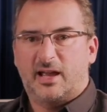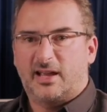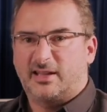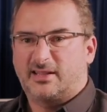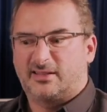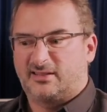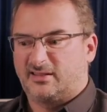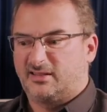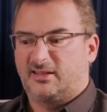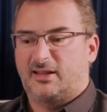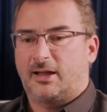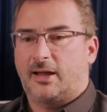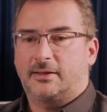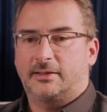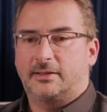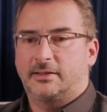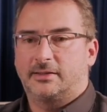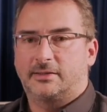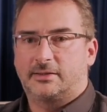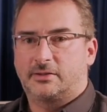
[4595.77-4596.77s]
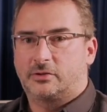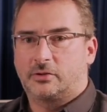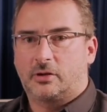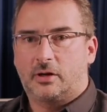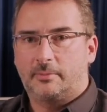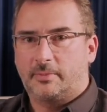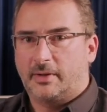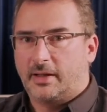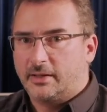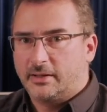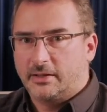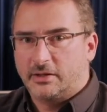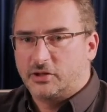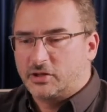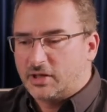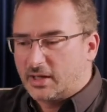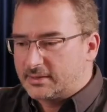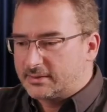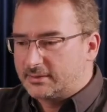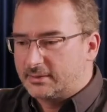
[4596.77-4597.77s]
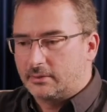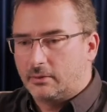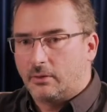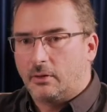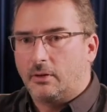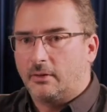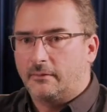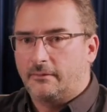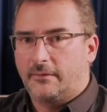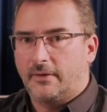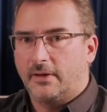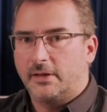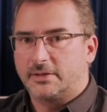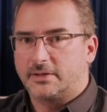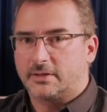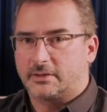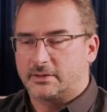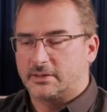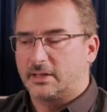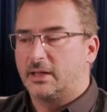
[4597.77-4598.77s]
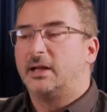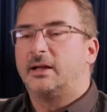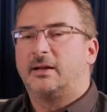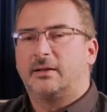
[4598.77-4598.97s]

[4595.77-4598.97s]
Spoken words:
has done his job and adjusted all filters.